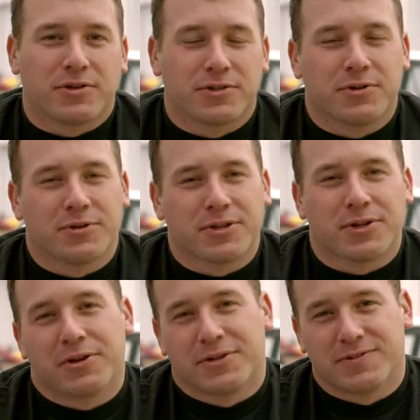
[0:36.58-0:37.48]
so you can
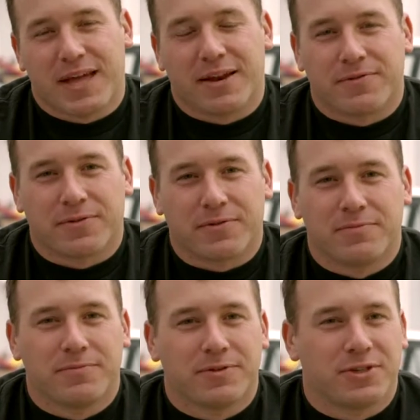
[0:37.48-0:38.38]
only stand it for
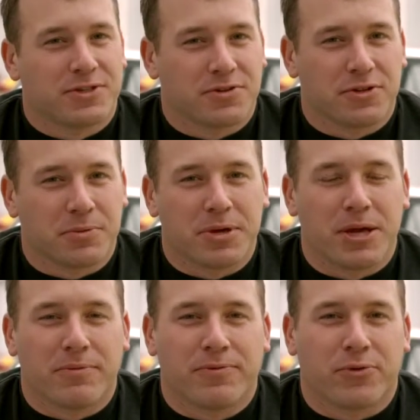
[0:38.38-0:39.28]
just a little
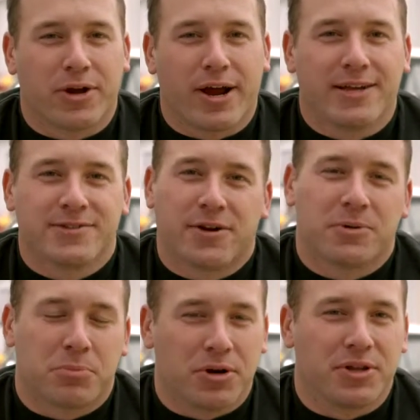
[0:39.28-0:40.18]
bit before your eyes start
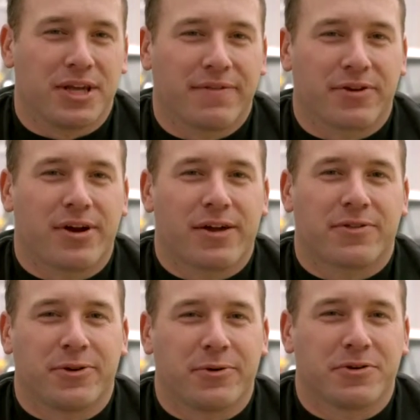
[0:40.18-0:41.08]
to burn and you have to crack
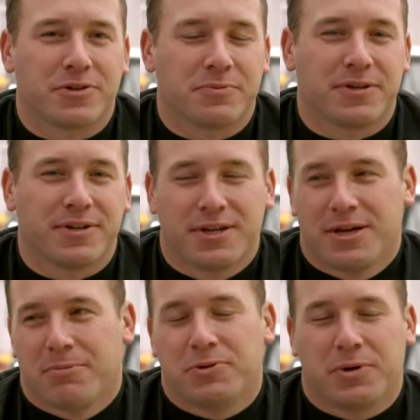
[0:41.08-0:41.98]
the doors. But
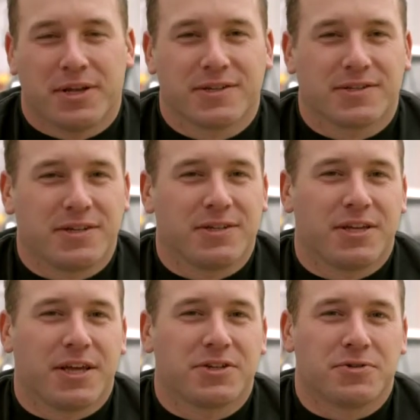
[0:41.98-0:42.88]
between listening to
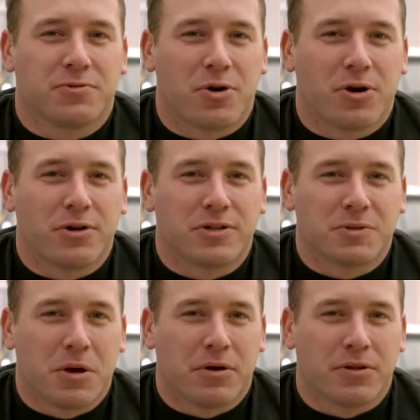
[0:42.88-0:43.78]
the engine roar and
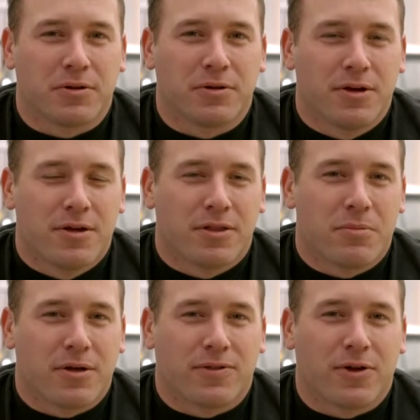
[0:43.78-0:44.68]
smelling the
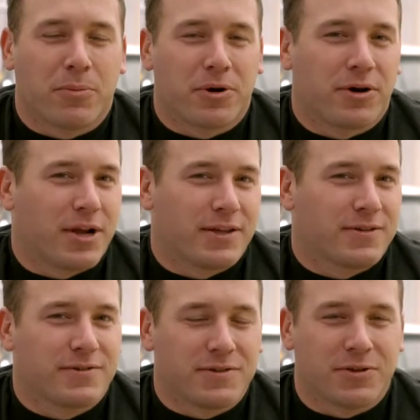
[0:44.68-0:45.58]
methanol burn,
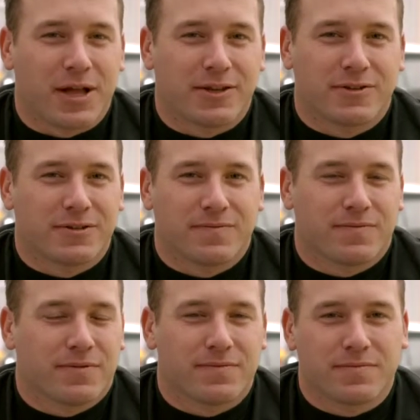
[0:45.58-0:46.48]

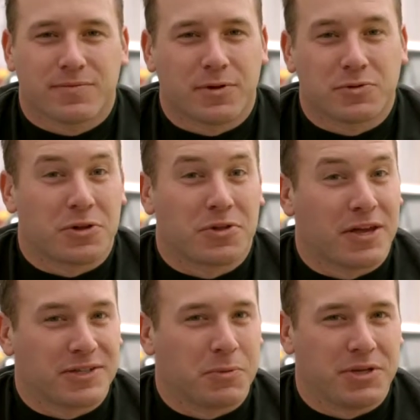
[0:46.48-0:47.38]
those are the
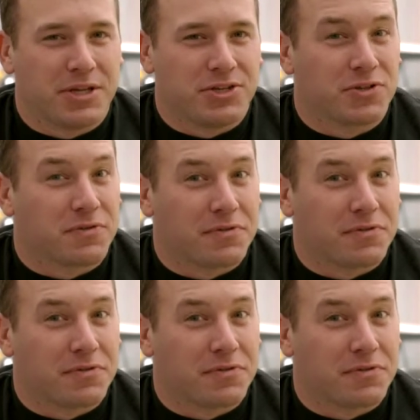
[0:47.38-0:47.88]
things that we did just for